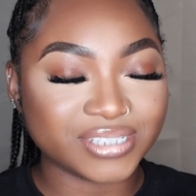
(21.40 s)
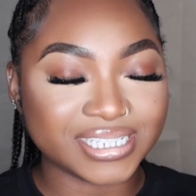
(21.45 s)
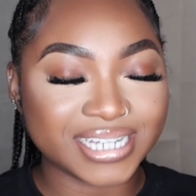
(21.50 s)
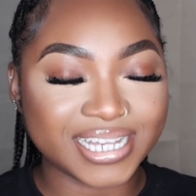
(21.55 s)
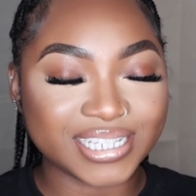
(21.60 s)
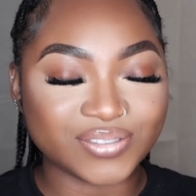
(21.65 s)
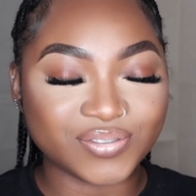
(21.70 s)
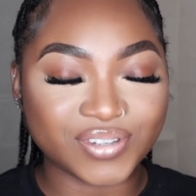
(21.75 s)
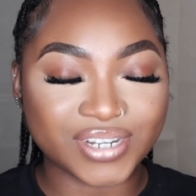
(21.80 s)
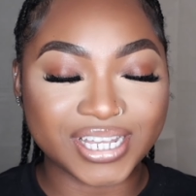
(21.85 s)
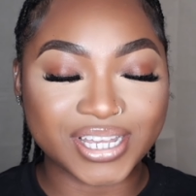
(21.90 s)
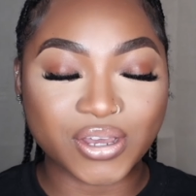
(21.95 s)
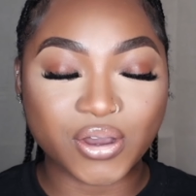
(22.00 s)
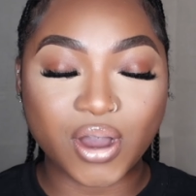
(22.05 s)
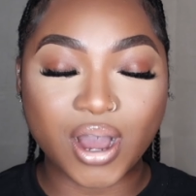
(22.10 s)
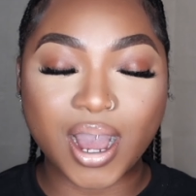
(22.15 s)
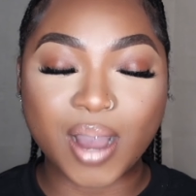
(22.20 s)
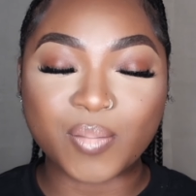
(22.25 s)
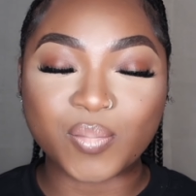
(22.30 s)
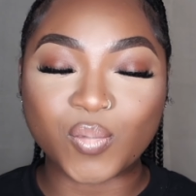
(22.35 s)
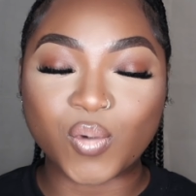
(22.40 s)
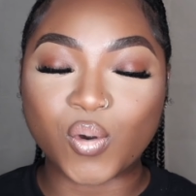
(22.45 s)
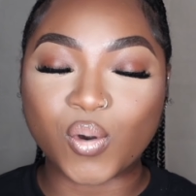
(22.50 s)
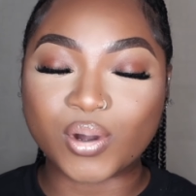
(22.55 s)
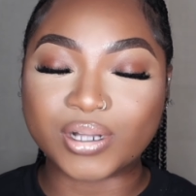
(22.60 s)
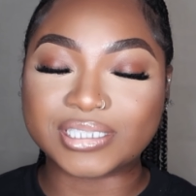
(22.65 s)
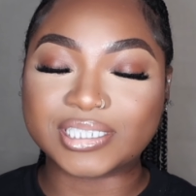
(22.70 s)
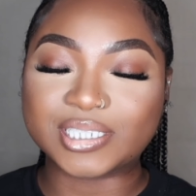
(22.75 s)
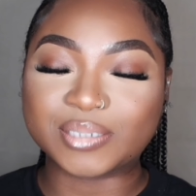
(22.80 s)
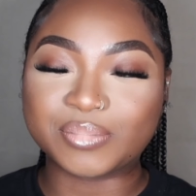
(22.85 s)
of today's video i'm
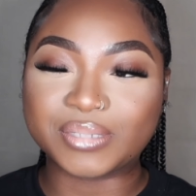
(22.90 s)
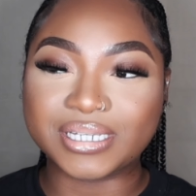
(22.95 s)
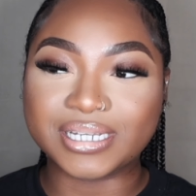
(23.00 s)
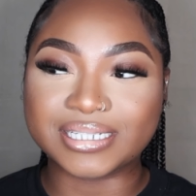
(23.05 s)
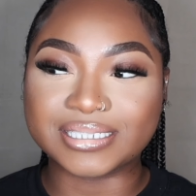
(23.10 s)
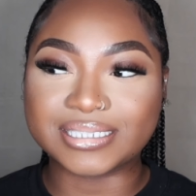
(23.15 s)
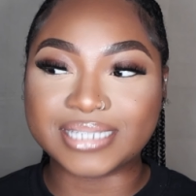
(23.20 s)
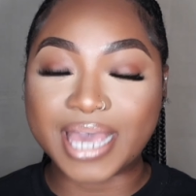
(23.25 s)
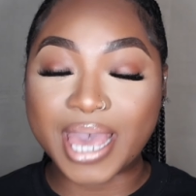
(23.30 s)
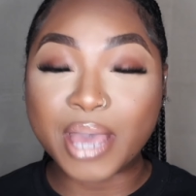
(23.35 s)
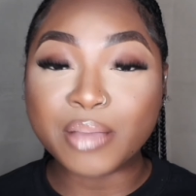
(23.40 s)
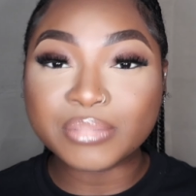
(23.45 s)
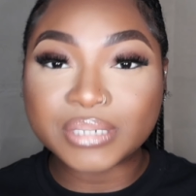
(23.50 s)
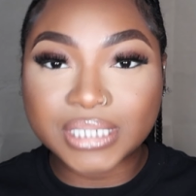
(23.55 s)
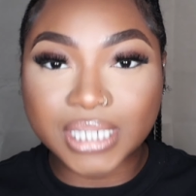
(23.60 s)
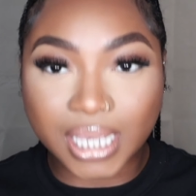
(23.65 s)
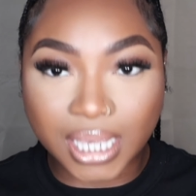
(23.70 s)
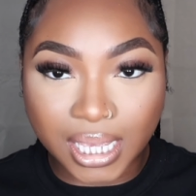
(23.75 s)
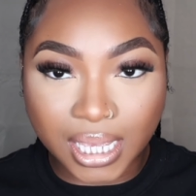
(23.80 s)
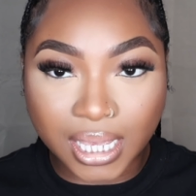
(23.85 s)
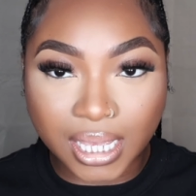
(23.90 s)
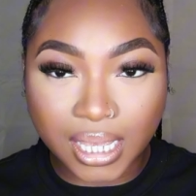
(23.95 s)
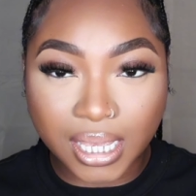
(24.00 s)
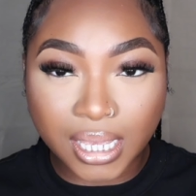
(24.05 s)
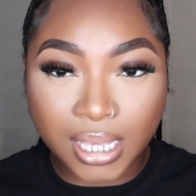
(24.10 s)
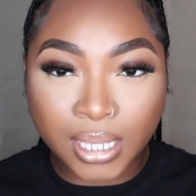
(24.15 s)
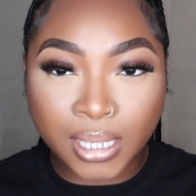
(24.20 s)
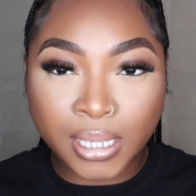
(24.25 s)
going to be attempting